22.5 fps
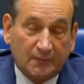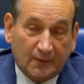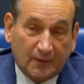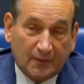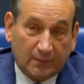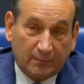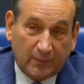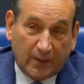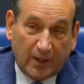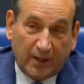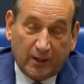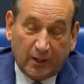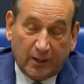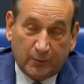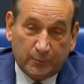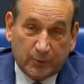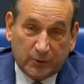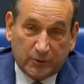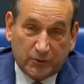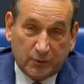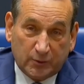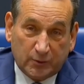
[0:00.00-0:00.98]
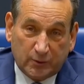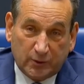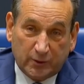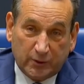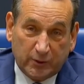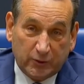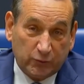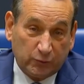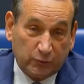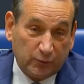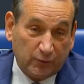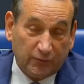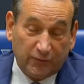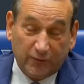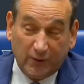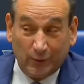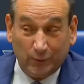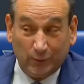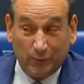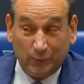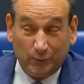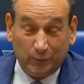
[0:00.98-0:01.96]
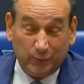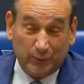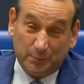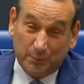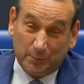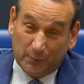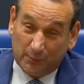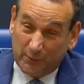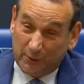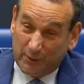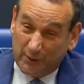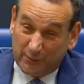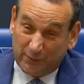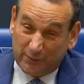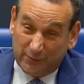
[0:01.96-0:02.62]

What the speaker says: My opportunities were followed with belief.